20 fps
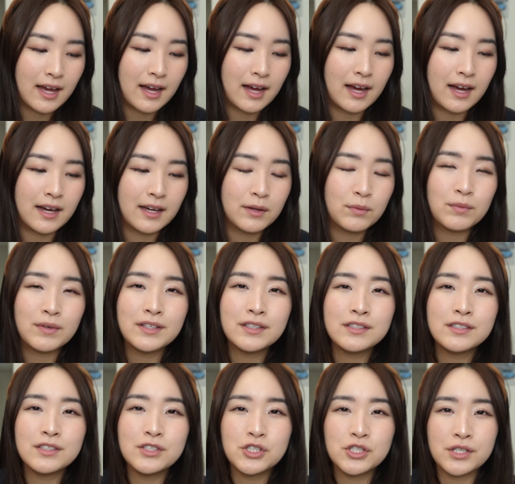I wanted
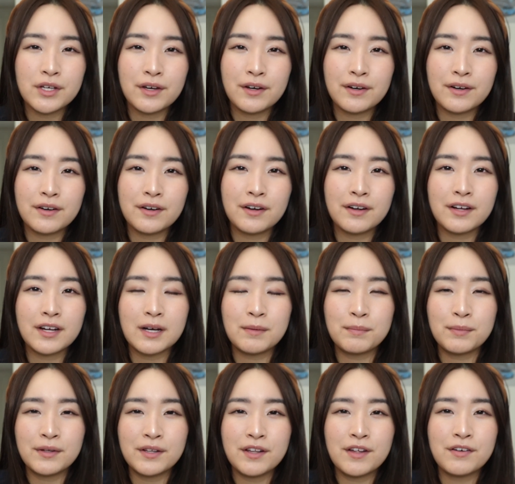to share a
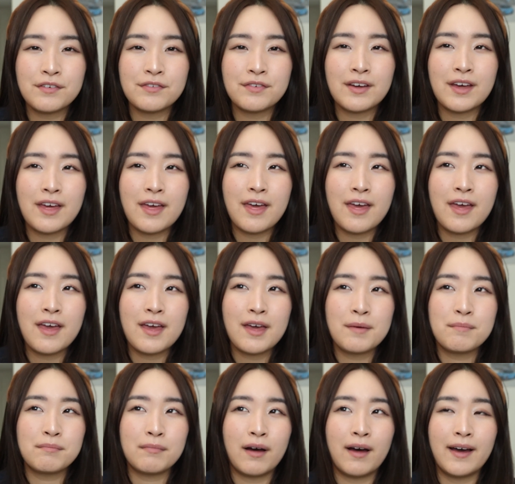couple of
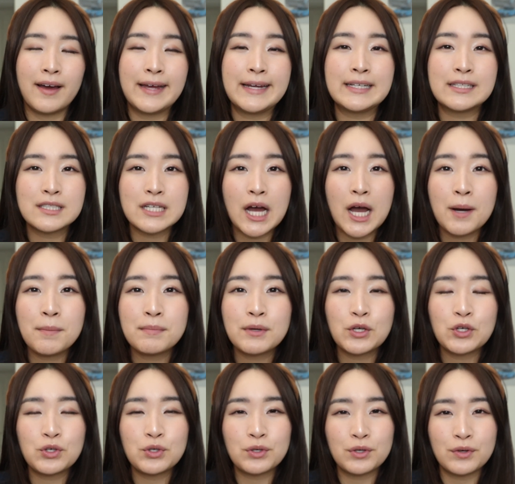my top
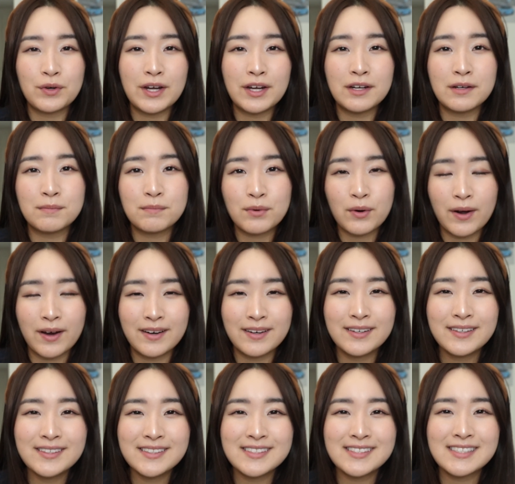curated
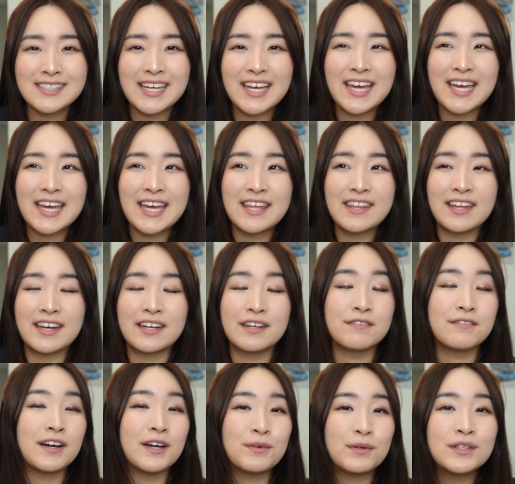products that
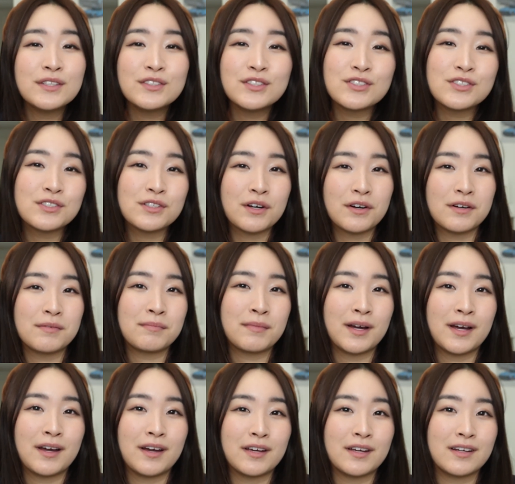if I were to start
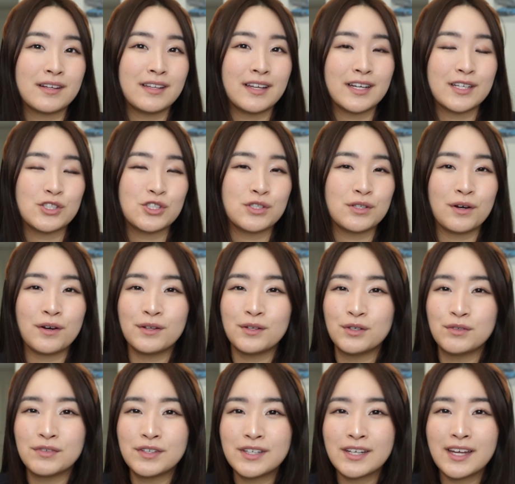my collection all
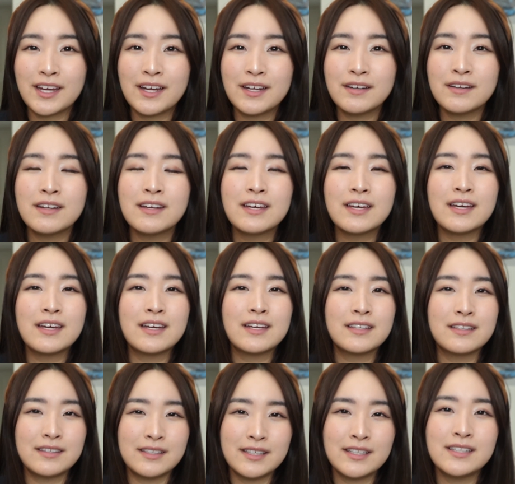over again,
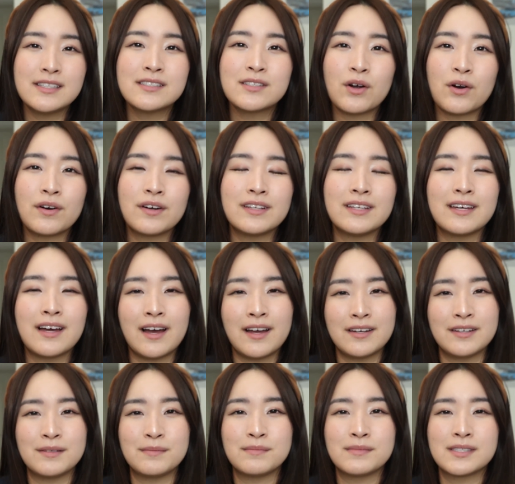these are the
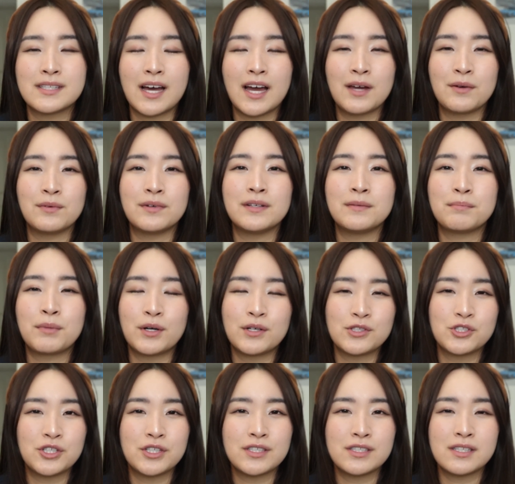items I would
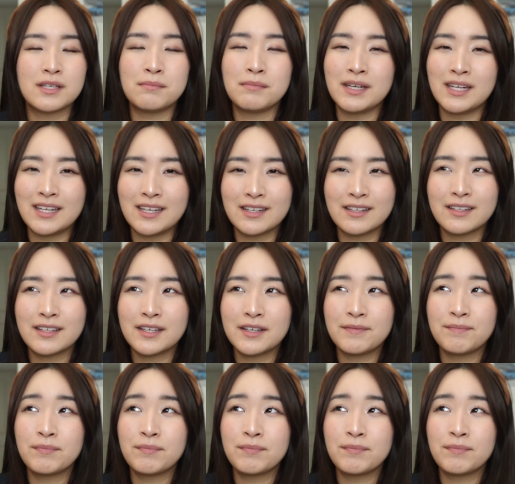purchase immediately.